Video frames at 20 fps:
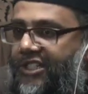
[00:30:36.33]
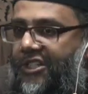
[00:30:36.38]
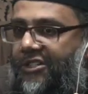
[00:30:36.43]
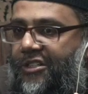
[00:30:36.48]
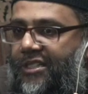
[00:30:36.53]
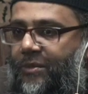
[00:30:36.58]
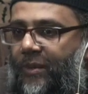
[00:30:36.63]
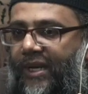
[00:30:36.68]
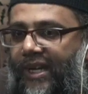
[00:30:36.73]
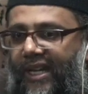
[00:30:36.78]

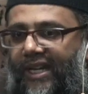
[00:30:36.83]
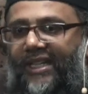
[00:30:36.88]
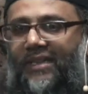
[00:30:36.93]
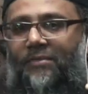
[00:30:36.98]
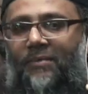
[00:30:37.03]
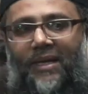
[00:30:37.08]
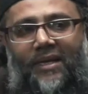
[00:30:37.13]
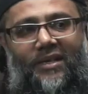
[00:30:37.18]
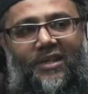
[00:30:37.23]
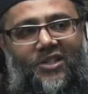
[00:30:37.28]
serious way
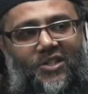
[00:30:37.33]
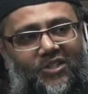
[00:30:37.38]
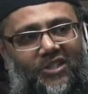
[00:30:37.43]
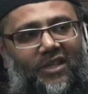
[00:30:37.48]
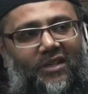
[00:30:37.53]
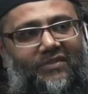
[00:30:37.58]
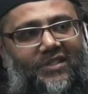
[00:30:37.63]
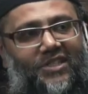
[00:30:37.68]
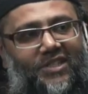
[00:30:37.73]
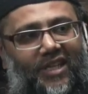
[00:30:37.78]
khidmah,
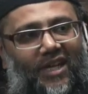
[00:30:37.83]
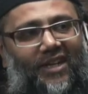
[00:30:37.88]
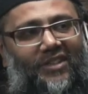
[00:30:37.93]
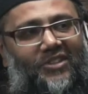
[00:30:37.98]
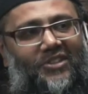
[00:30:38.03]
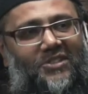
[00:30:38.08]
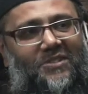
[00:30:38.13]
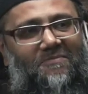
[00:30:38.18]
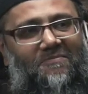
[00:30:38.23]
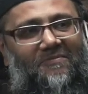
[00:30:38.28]
service to
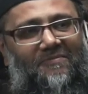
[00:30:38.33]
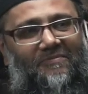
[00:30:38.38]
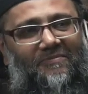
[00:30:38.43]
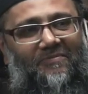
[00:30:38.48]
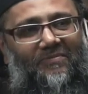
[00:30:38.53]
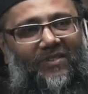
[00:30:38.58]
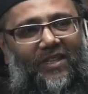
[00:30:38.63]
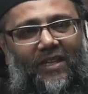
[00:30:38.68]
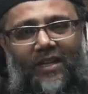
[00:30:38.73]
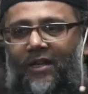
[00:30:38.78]
others.
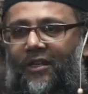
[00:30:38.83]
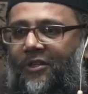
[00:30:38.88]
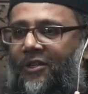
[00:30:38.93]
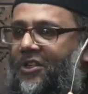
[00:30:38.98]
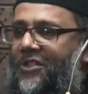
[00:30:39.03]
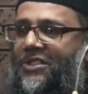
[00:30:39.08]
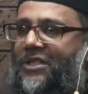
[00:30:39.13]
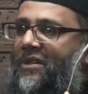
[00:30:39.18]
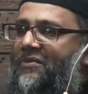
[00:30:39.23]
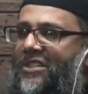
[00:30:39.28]

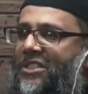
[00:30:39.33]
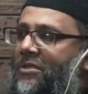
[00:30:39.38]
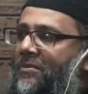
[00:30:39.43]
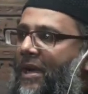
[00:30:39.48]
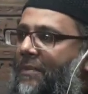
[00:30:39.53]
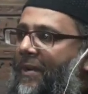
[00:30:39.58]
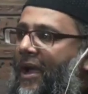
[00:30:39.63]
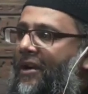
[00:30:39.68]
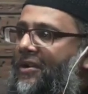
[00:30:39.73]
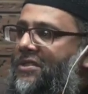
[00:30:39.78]
Not service to
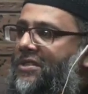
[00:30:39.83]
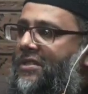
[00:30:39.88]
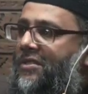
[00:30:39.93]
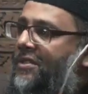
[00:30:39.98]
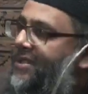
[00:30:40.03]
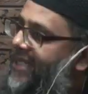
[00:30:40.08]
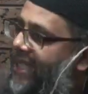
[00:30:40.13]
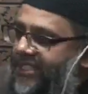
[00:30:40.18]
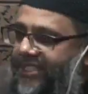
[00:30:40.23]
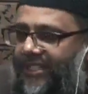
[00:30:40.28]
my parents,
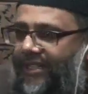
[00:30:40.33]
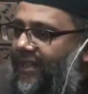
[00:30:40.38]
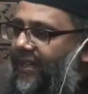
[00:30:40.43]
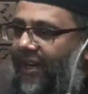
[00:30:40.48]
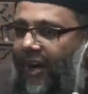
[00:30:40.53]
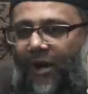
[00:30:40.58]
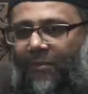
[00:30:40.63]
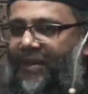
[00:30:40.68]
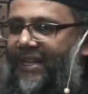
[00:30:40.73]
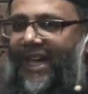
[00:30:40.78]
because that's an
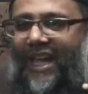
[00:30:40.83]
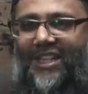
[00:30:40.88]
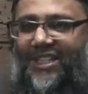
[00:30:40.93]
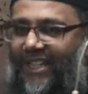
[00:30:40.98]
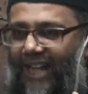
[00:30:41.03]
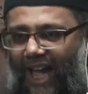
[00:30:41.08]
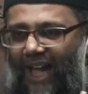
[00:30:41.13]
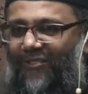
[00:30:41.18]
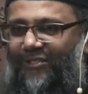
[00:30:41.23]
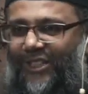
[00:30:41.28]

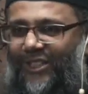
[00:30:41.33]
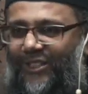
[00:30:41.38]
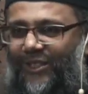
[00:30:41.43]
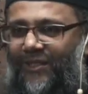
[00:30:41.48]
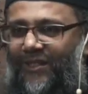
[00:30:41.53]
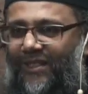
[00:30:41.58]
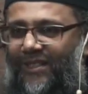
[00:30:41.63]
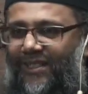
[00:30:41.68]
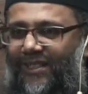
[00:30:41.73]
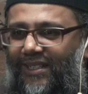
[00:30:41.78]
obligation I have to
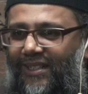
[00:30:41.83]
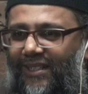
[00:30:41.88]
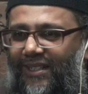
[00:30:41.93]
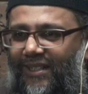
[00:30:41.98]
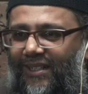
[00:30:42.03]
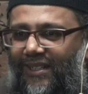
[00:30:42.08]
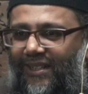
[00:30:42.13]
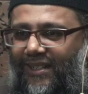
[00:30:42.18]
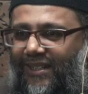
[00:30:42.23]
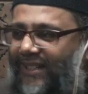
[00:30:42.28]
do.
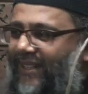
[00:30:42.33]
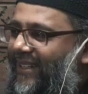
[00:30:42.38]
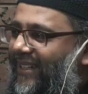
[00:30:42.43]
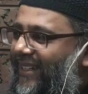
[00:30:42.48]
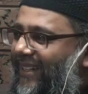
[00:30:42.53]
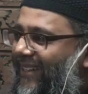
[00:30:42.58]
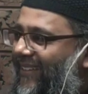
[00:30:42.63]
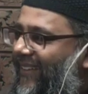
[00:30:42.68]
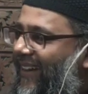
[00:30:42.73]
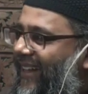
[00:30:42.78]

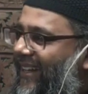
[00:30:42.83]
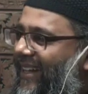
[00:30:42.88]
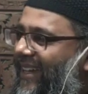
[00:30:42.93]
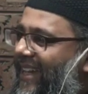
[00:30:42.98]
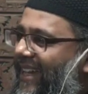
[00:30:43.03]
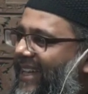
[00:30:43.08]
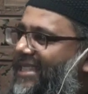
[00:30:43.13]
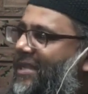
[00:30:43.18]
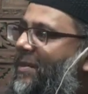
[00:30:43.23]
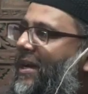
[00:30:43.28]
Right?
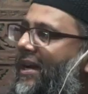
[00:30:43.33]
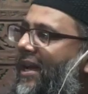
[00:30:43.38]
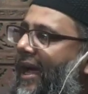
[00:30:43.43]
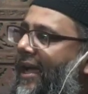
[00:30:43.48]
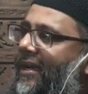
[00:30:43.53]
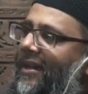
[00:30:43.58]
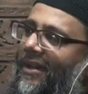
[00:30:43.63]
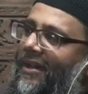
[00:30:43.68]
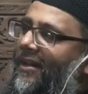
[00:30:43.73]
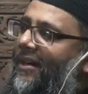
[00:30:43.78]
It's a bit
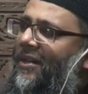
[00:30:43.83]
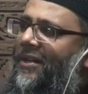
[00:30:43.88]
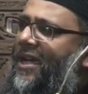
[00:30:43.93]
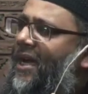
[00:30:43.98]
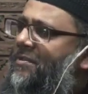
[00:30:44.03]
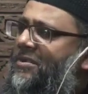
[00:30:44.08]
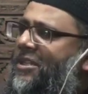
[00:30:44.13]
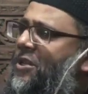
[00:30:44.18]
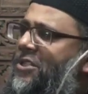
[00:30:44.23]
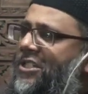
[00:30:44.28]
like, oh yeah,
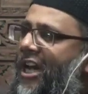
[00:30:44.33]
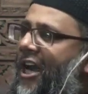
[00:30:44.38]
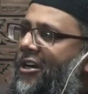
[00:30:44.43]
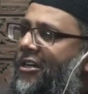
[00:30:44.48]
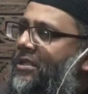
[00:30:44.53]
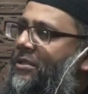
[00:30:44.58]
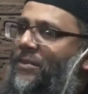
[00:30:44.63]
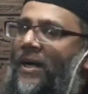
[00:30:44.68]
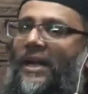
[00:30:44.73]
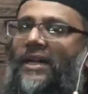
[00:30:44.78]
I'm so
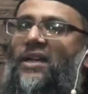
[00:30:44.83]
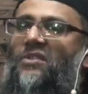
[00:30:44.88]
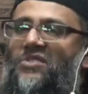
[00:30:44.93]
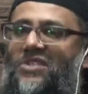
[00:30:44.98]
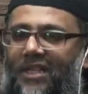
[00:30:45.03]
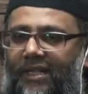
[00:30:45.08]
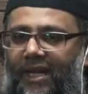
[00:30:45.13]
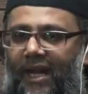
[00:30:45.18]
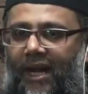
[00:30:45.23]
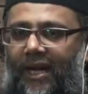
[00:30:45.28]
charitable, I give
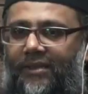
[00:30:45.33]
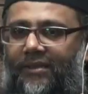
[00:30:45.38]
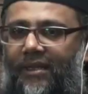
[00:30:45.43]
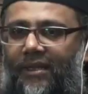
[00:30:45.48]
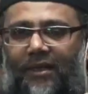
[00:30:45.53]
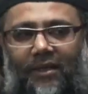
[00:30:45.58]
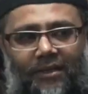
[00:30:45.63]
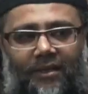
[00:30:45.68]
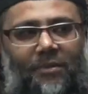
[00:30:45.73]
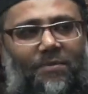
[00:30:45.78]
zakat.
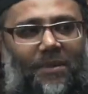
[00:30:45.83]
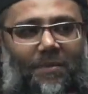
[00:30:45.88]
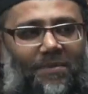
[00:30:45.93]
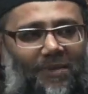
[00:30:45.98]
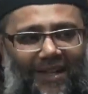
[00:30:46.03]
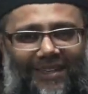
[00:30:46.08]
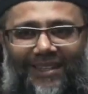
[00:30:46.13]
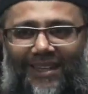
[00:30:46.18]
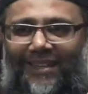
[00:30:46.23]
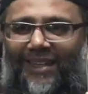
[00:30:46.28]
No, but
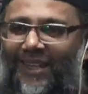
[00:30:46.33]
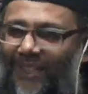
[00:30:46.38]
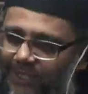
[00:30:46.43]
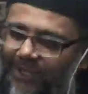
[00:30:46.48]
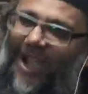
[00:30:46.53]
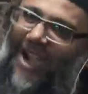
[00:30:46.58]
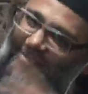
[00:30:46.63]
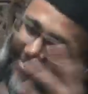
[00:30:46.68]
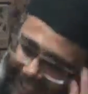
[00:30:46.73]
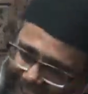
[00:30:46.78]
brother,
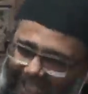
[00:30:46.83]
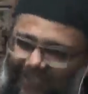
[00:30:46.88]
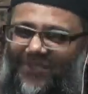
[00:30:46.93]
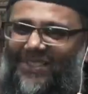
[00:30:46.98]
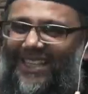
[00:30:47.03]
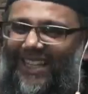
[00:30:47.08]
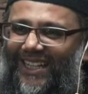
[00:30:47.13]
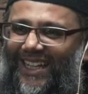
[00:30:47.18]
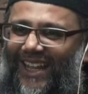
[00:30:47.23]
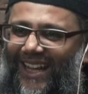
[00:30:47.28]
you have to give
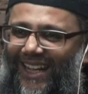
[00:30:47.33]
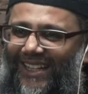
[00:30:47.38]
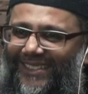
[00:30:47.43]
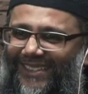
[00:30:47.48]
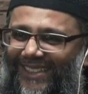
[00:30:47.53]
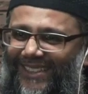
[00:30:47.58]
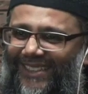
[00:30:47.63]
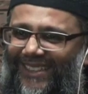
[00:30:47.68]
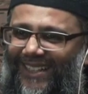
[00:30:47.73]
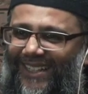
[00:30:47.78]

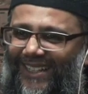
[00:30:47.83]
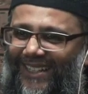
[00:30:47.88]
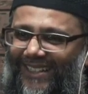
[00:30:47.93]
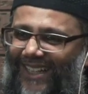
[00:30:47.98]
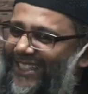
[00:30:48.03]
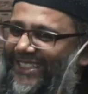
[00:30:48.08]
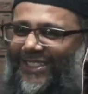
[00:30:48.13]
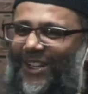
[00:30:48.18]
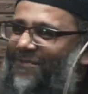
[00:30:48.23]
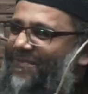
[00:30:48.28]
zakat.
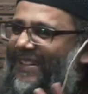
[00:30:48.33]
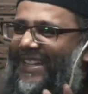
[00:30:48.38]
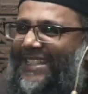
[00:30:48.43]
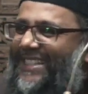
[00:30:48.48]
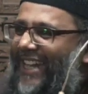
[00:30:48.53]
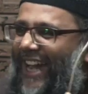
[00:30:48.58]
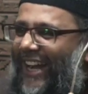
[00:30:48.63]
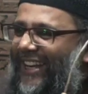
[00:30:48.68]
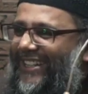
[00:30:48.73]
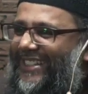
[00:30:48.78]
That's not being
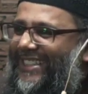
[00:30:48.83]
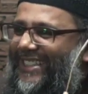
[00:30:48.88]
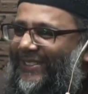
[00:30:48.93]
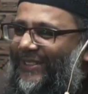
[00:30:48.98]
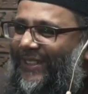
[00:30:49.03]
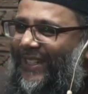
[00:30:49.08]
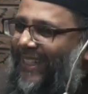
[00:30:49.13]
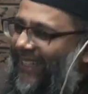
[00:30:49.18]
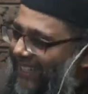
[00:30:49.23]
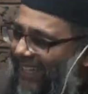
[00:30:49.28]

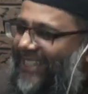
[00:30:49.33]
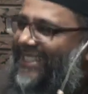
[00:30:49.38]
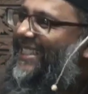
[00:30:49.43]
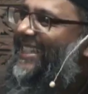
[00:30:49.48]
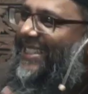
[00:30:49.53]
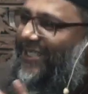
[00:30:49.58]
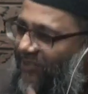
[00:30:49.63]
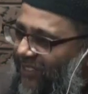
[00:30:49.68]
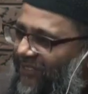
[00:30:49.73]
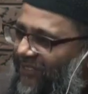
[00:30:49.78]
charitable, that's just